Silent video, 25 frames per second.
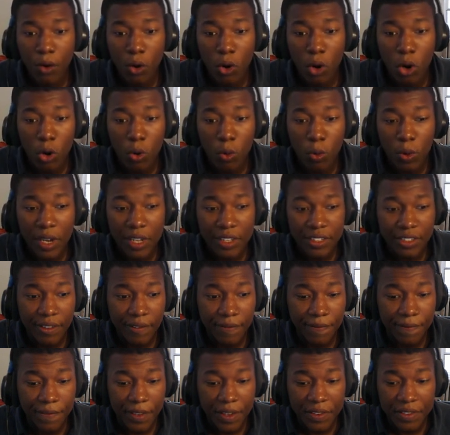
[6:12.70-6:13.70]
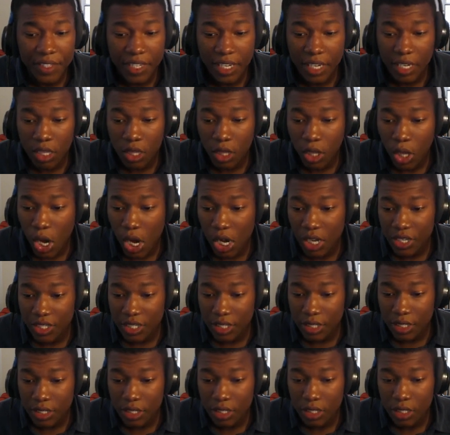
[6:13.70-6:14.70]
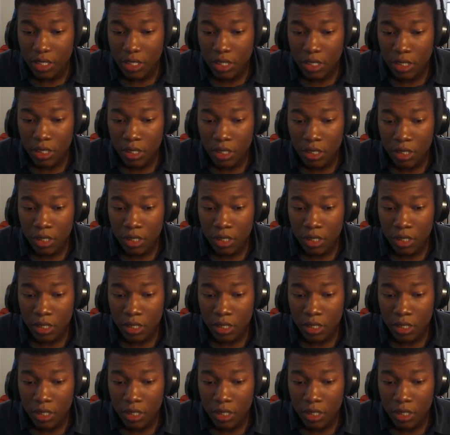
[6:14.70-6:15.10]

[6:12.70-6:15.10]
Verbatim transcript: Four wins and 15 losses.